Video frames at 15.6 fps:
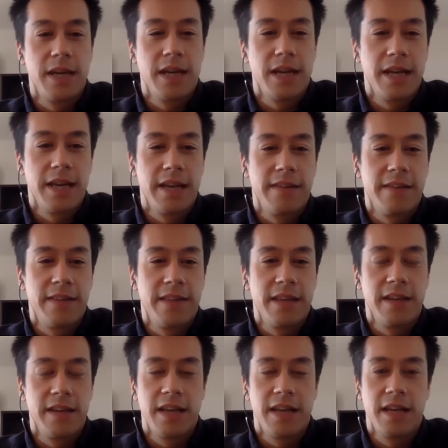I guess
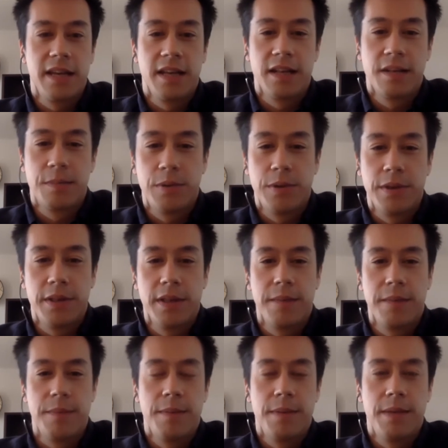they're getting at the point
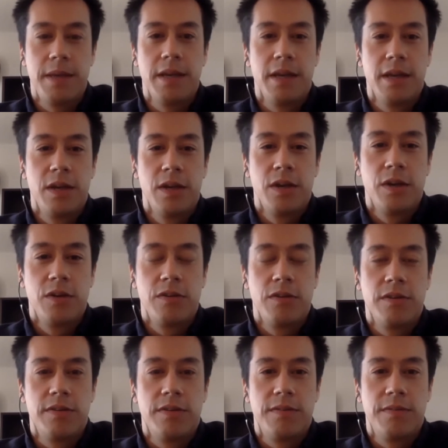that maybe
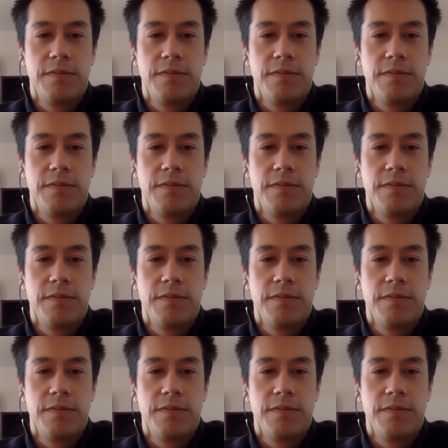just